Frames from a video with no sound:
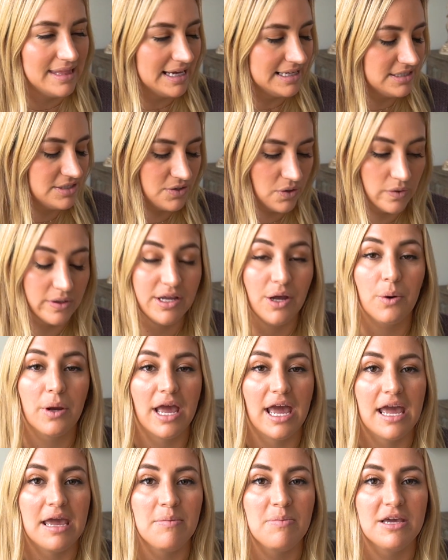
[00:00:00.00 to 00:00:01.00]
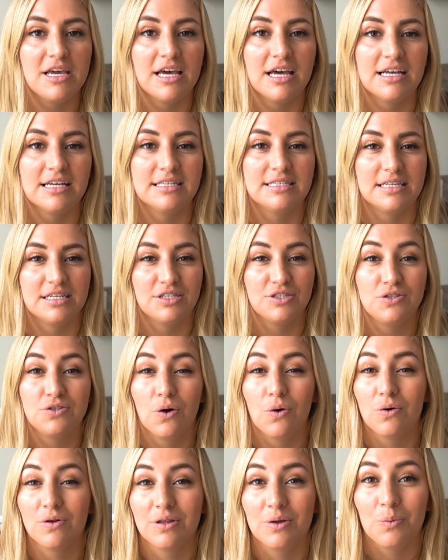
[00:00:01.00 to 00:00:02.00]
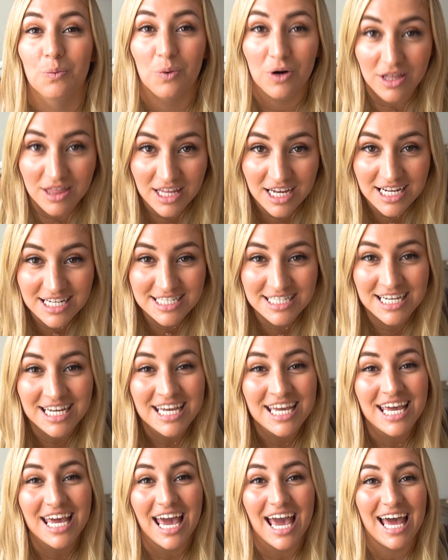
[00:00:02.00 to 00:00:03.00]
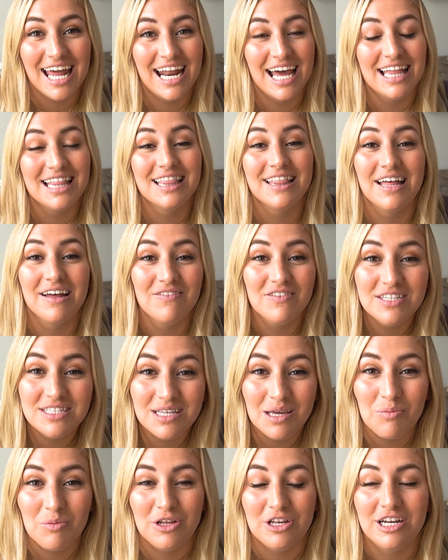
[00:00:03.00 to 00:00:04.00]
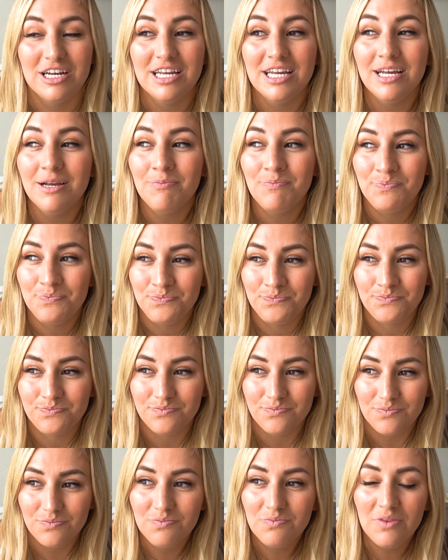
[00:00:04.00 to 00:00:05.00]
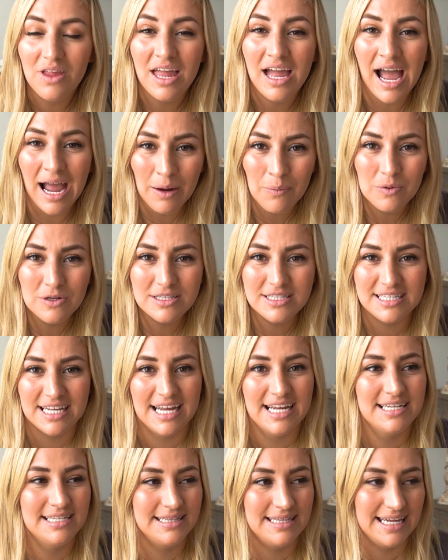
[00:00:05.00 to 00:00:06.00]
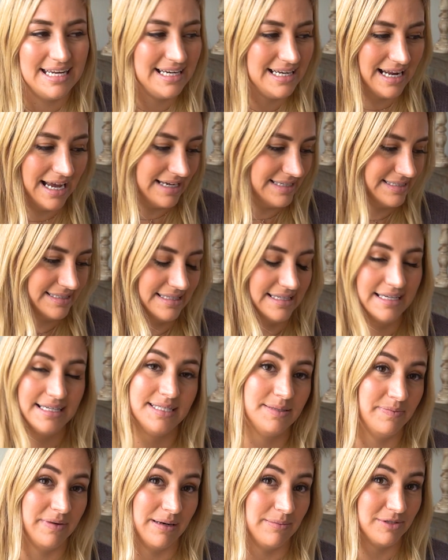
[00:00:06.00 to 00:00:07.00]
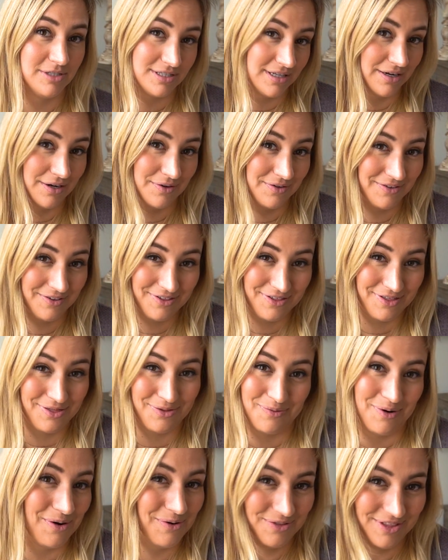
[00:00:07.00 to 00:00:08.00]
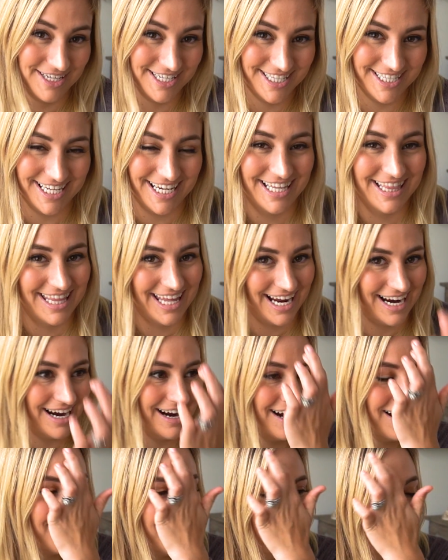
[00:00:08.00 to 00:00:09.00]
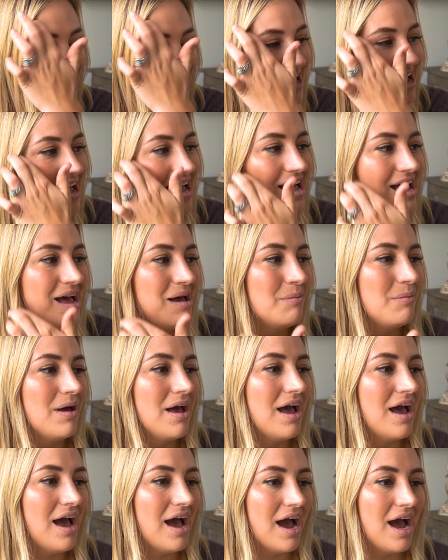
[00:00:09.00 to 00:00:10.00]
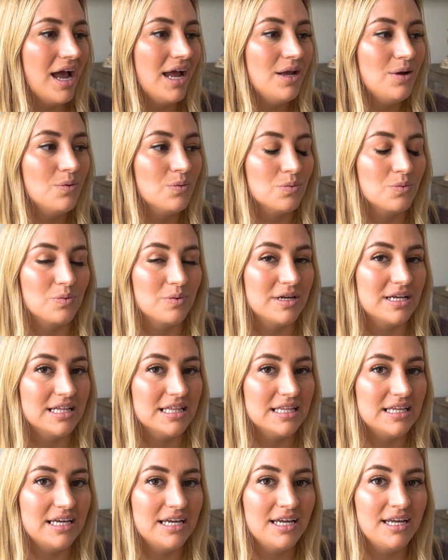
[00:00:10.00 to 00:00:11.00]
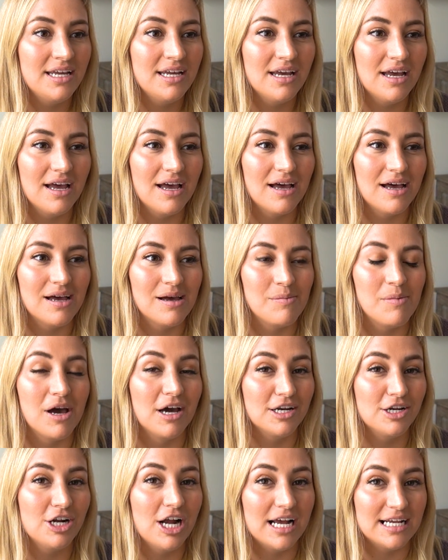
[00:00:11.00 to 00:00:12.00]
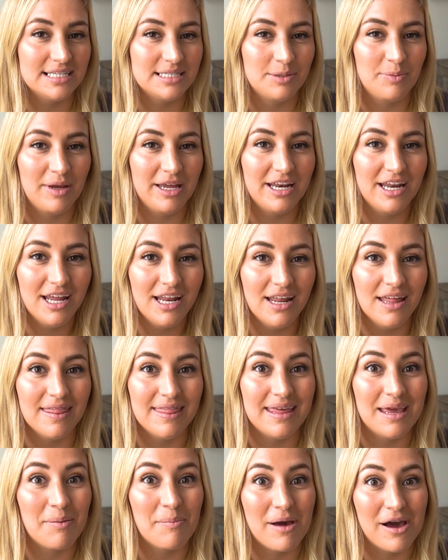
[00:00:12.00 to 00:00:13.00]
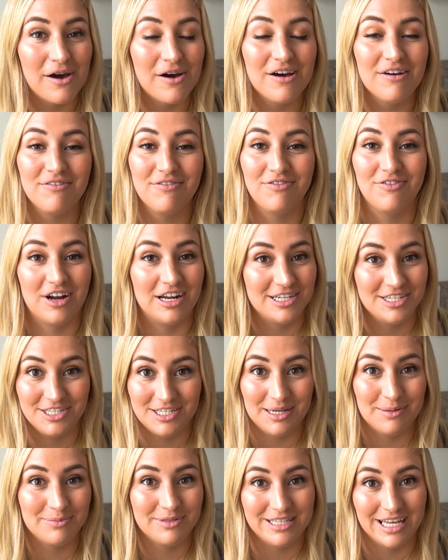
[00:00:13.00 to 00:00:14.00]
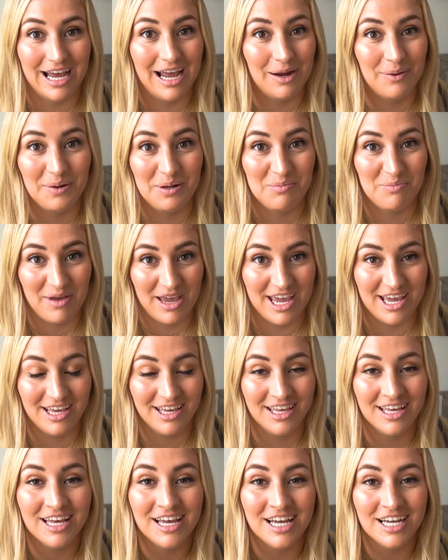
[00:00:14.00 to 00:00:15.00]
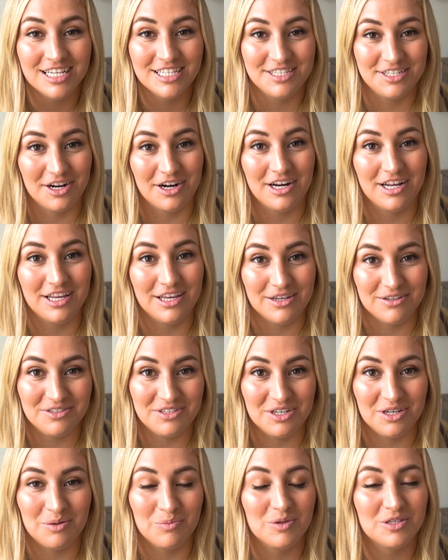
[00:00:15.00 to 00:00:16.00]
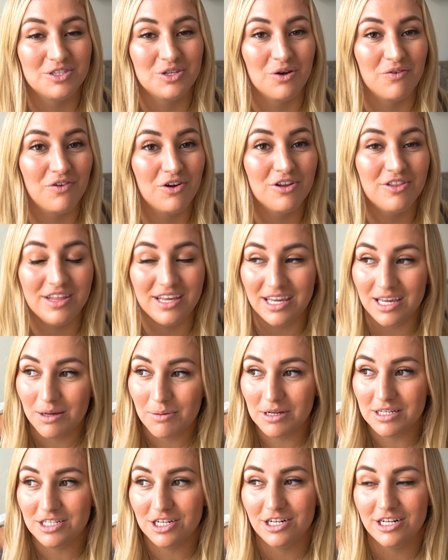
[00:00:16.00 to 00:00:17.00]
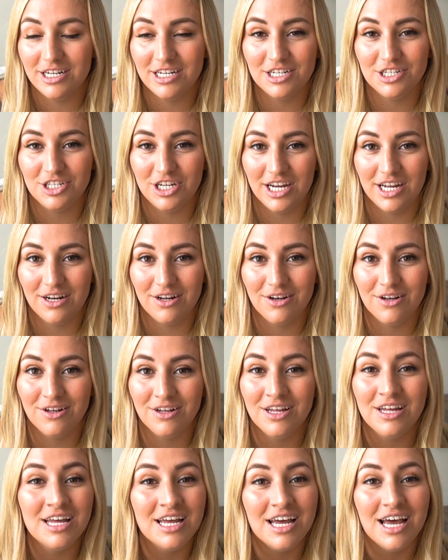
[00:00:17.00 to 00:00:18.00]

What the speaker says: that's totally okay because it's totally worth it. And I love this community. I will say, they didn't ask this, but I'm just gonna throw this in there. I really underestimated the amount of friendships that I would make starting YouTube. So if you're thinking about starting a channel,